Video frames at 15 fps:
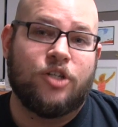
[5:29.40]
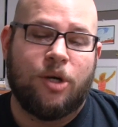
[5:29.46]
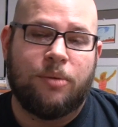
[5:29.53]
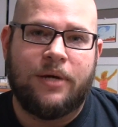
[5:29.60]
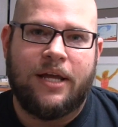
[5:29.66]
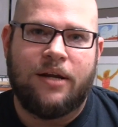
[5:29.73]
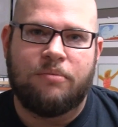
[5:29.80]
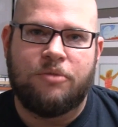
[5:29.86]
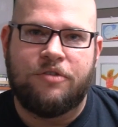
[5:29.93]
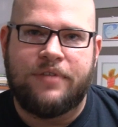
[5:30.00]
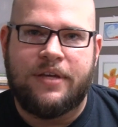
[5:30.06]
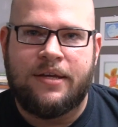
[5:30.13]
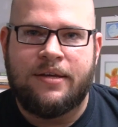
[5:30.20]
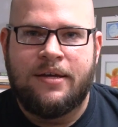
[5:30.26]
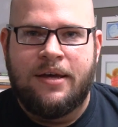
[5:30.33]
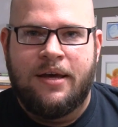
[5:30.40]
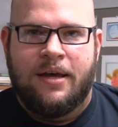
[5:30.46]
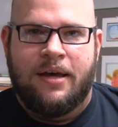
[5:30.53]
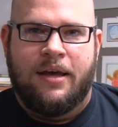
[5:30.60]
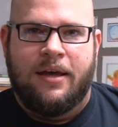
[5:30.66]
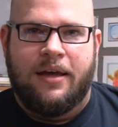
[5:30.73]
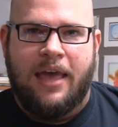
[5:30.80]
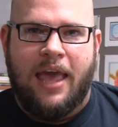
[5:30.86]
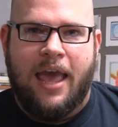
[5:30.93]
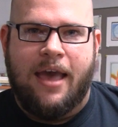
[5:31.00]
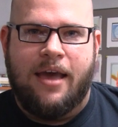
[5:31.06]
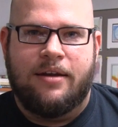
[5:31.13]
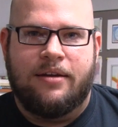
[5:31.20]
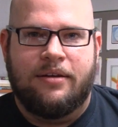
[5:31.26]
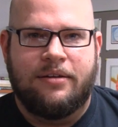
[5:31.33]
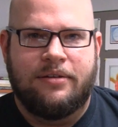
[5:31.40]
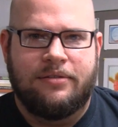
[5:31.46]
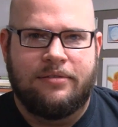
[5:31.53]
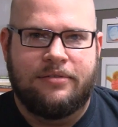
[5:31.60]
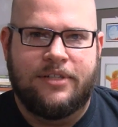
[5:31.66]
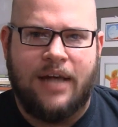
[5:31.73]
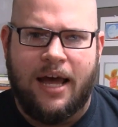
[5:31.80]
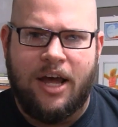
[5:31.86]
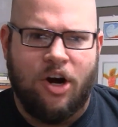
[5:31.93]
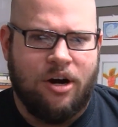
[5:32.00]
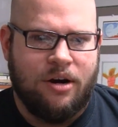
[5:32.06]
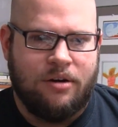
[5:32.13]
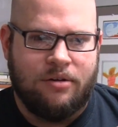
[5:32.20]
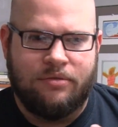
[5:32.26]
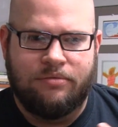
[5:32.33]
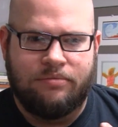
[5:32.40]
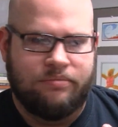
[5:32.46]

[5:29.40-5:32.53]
Terminator movie and Die Hard,